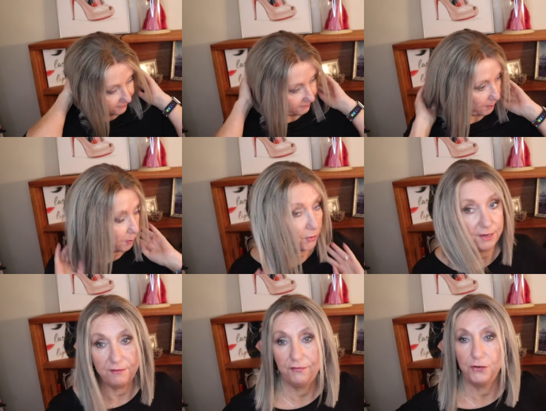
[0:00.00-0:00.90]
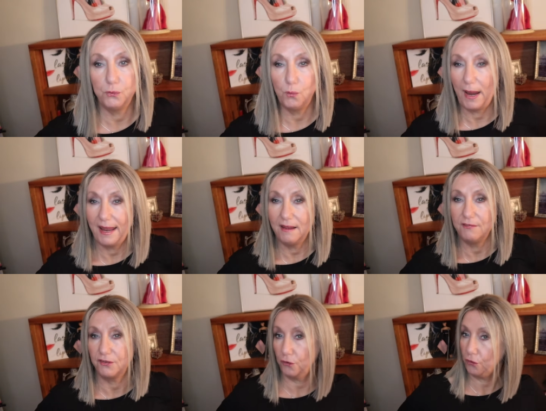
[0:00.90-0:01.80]
maybe put in a few
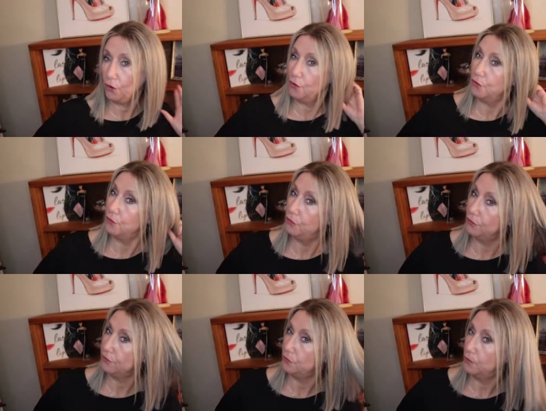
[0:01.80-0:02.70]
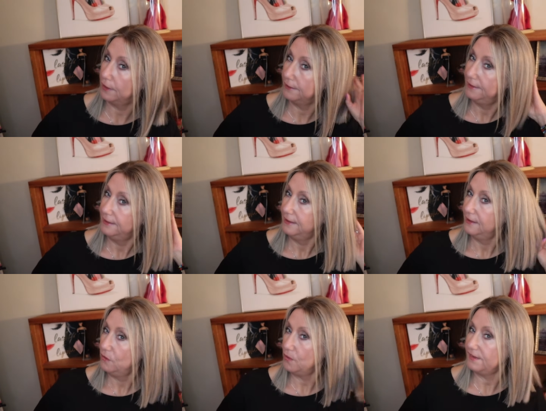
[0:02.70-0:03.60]
waves or curls or,
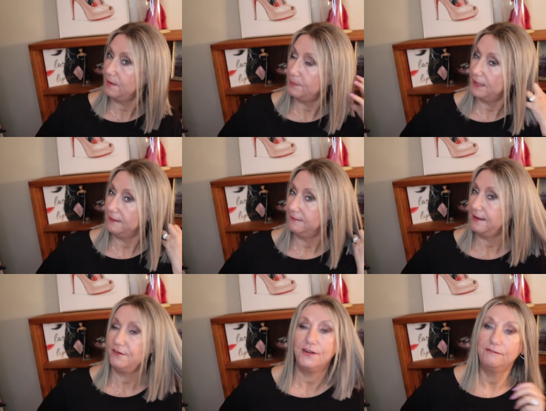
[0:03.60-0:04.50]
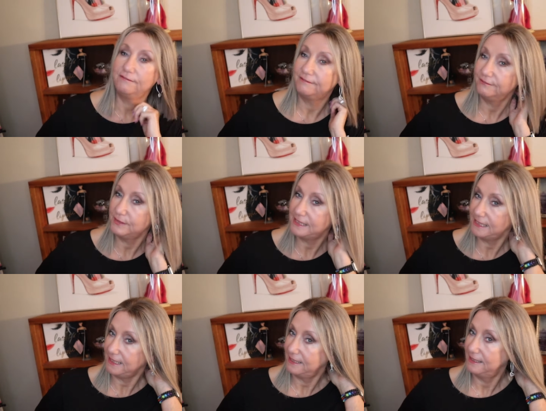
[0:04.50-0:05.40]
or something. I don't know. We'll
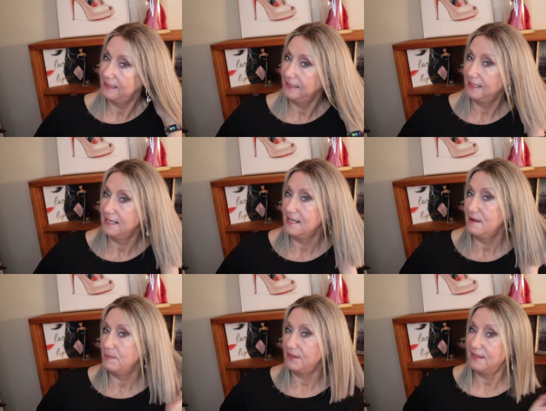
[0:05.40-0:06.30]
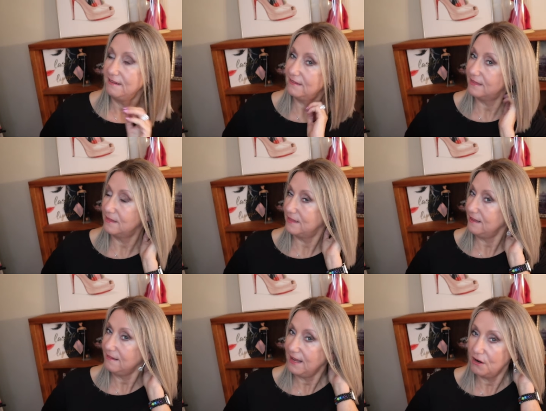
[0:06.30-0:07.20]
see. But these,
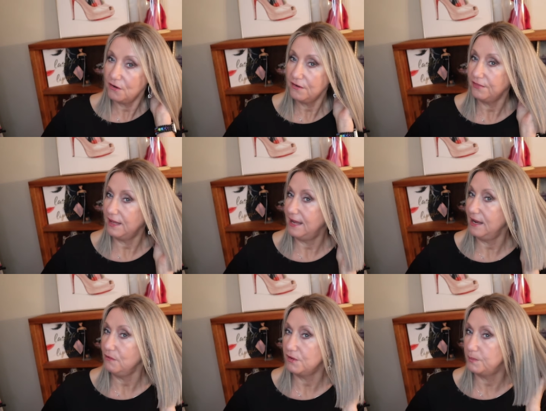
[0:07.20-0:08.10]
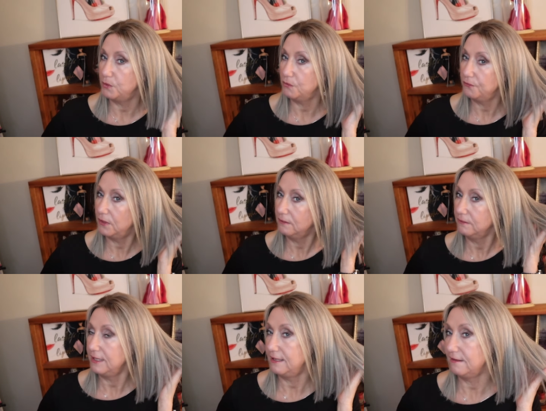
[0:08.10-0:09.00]
these hair, the hair is beautiful.
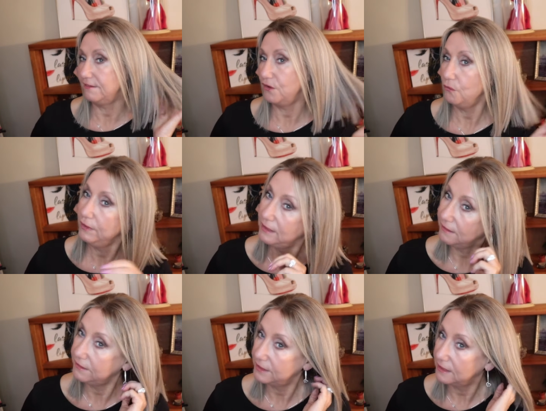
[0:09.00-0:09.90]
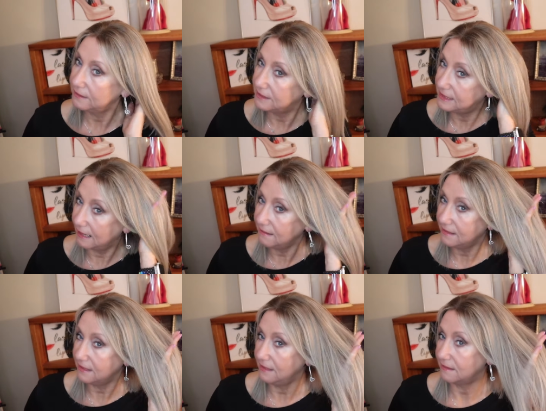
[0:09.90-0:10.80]
It is so realistic. The
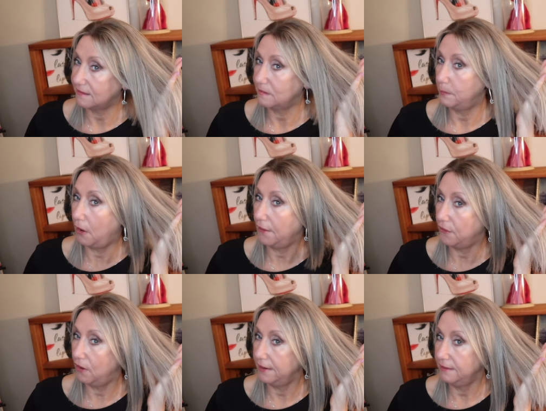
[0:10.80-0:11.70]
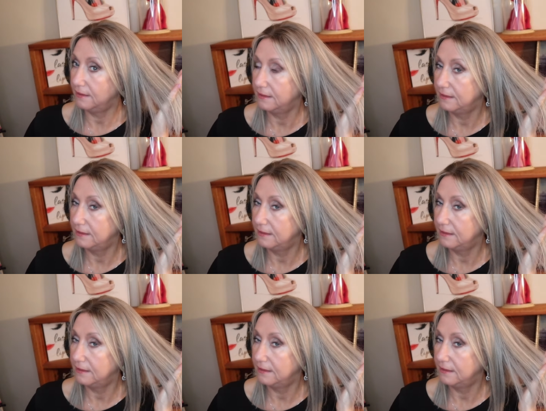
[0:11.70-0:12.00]
density is spot on.